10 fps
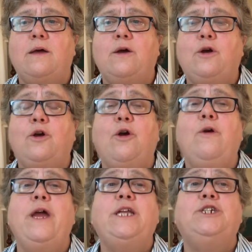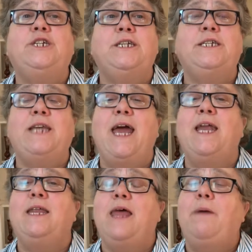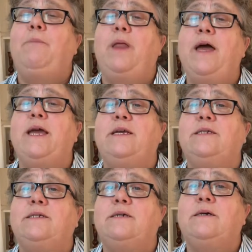Courage to stand in that place